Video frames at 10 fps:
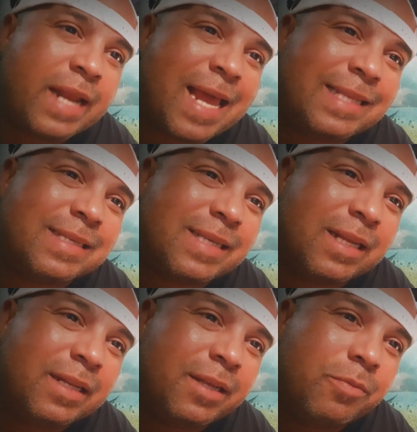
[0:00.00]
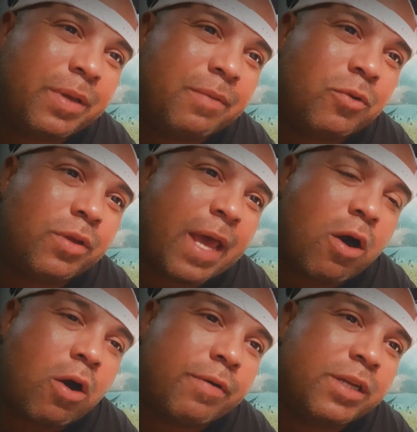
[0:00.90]
I'd like to see a little bit more of
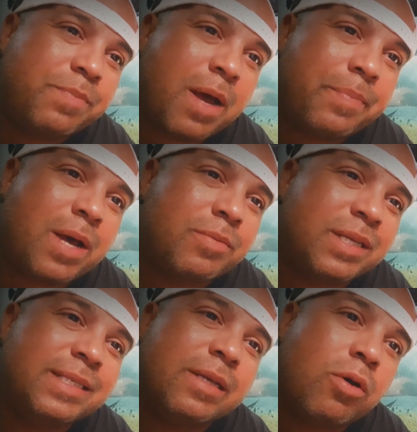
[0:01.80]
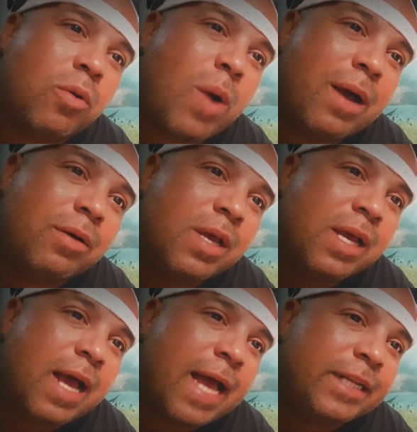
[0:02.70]
that orange pop out, because while
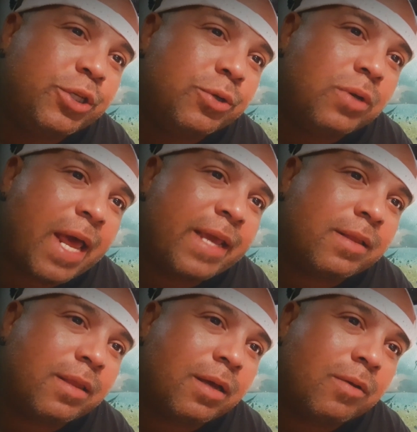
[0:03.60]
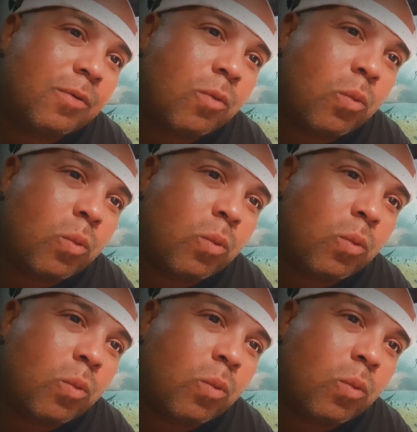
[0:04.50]
I do like the